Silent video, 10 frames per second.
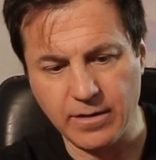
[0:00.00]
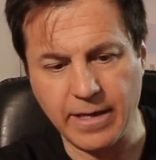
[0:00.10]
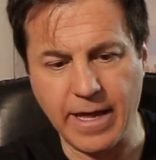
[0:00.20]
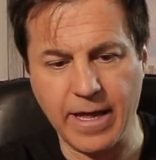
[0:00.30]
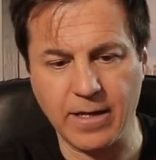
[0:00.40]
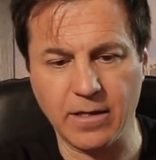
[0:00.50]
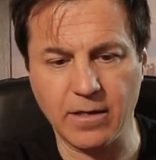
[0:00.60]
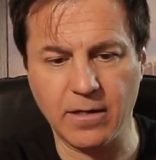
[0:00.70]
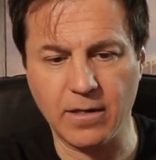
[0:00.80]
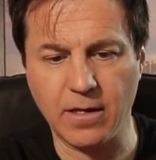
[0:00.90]
and
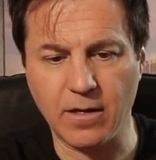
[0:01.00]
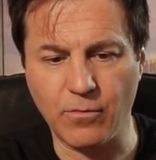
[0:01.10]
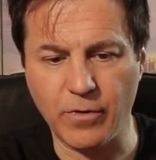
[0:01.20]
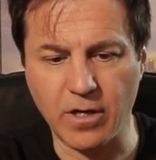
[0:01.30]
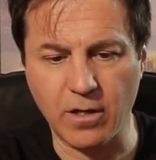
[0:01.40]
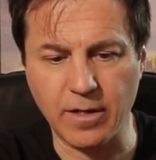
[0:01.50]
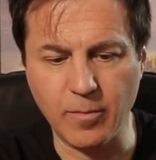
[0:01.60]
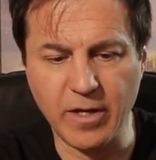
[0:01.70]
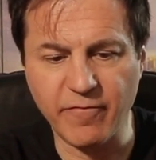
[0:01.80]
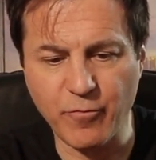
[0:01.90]
with a little
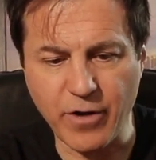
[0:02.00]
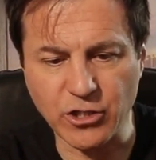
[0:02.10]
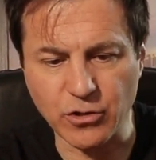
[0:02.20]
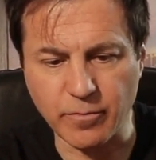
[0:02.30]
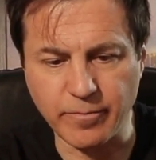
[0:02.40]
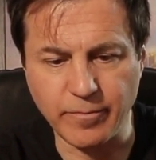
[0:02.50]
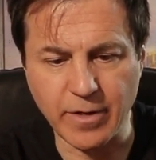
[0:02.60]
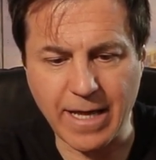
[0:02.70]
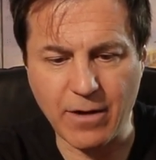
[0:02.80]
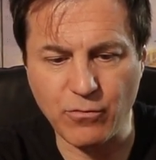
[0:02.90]
bit of pressure,
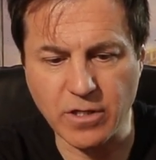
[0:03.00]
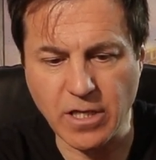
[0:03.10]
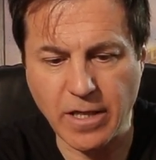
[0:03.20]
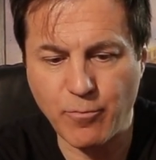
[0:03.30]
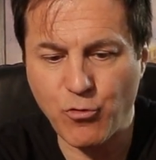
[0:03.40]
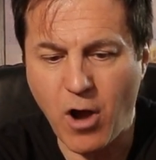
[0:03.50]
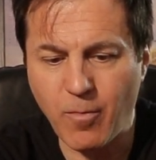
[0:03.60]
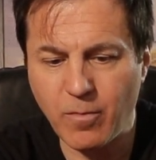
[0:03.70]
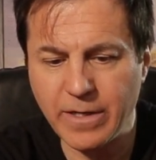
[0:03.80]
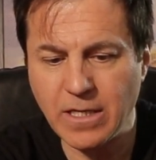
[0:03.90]
but I wouldn't
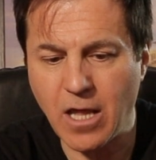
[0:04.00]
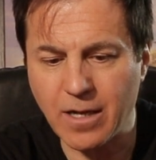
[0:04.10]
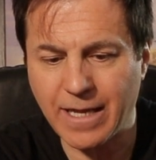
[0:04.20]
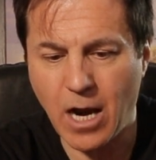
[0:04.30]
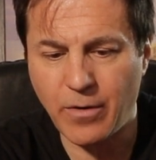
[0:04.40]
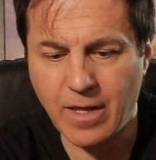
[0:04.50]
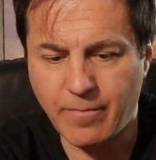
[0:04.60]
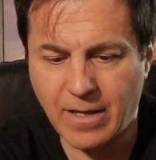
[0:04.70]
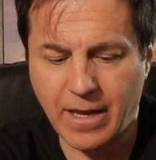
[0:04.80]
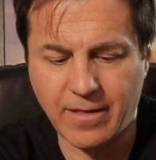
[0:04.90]
probably not carry
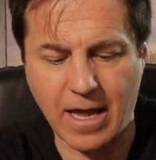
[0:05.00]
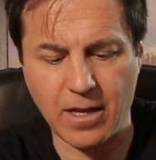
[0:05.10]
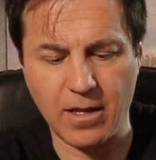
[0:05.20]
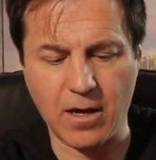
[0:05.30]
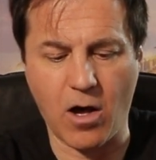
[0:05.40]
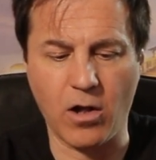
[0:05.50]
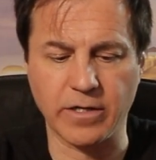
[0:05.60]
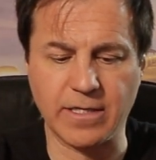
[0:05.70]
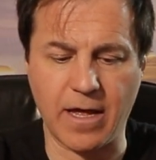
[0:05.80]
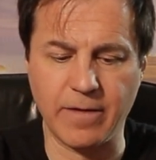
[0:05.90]
them like that all
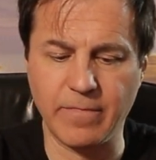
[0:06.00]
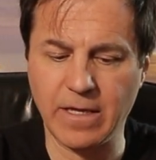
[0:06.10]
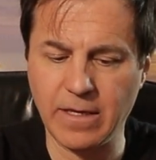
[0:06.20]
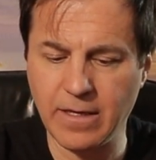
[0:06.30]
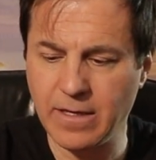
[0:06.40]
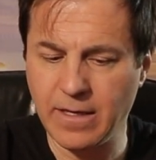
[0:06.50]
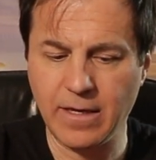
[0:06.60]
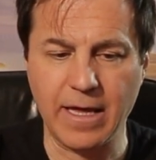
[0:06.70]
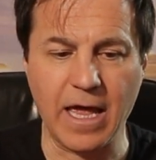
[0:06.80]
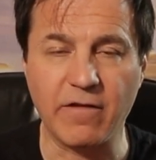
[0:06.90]
the time.
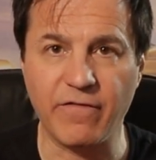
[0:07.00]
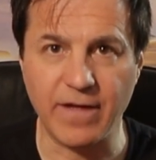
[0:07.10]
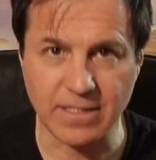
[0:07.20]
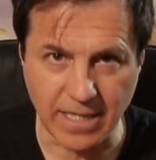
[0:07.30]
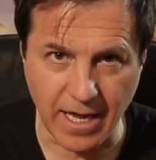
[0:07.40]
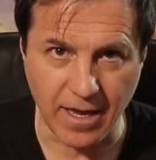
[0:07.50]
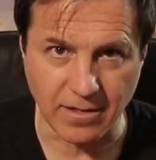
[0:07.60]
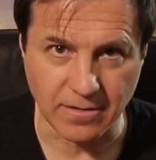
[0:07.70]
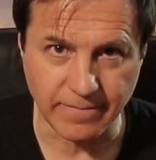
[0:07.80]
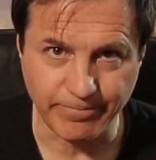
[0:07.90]
It fits
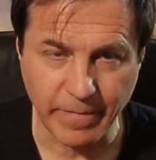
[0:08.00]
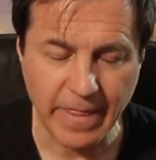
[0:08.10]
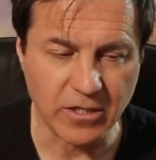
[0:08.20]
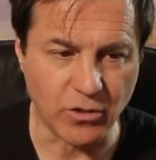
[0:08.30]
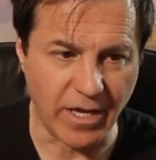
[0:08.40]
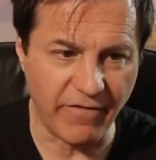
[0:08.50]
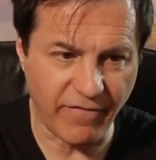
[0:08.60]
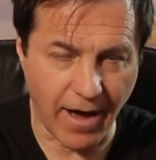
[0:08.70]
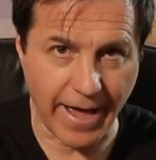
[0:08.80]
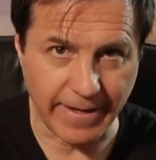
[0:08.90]
in. So
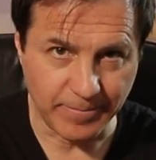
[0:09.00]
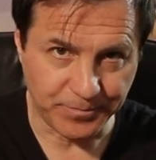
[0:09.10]
if I